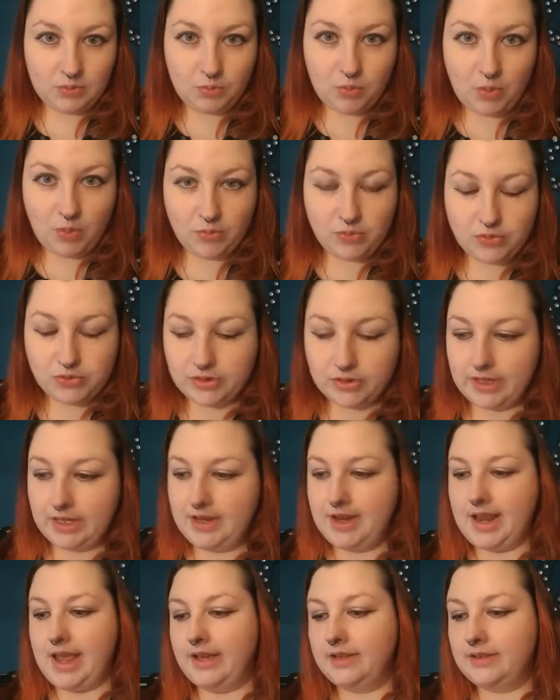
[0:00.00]
what was really
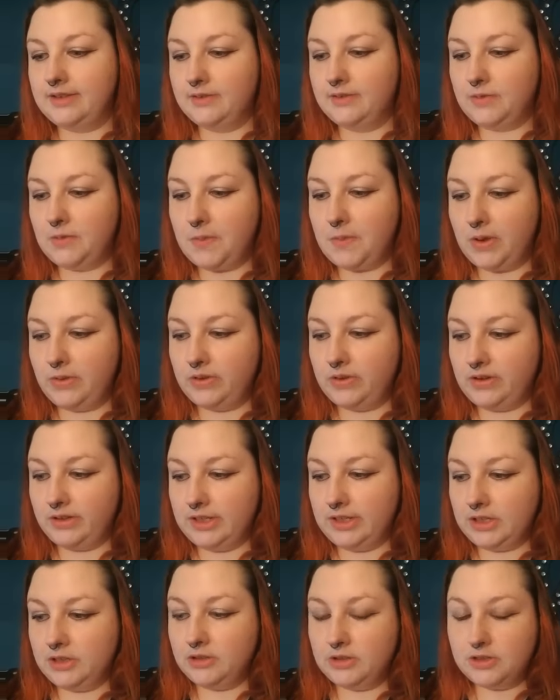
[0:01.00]
negative about the
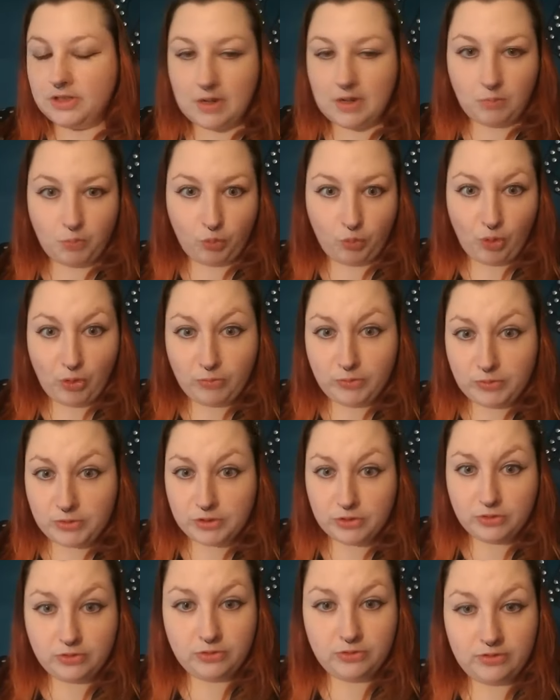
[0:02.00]
relationship? What would
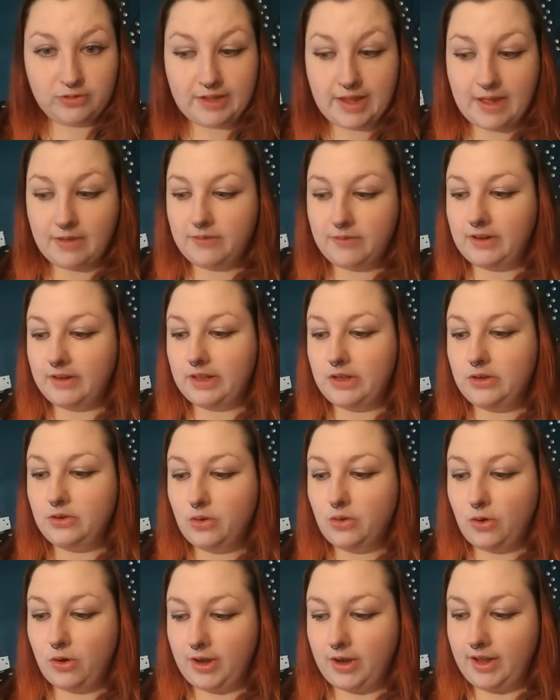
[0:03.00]
you definitely
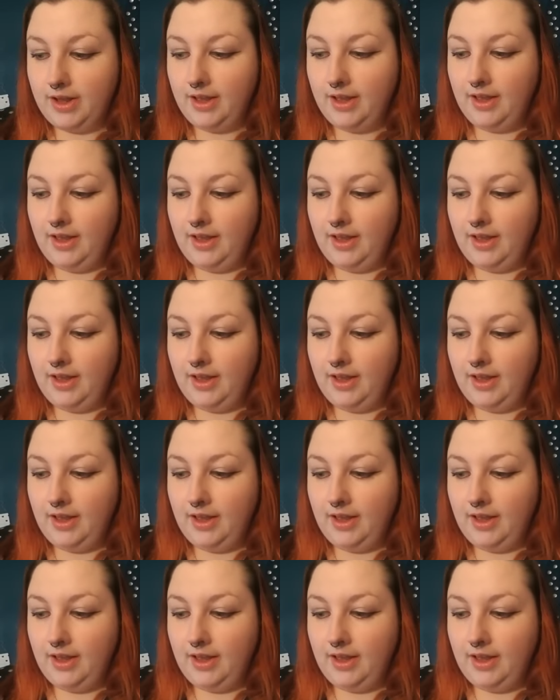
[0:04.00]
not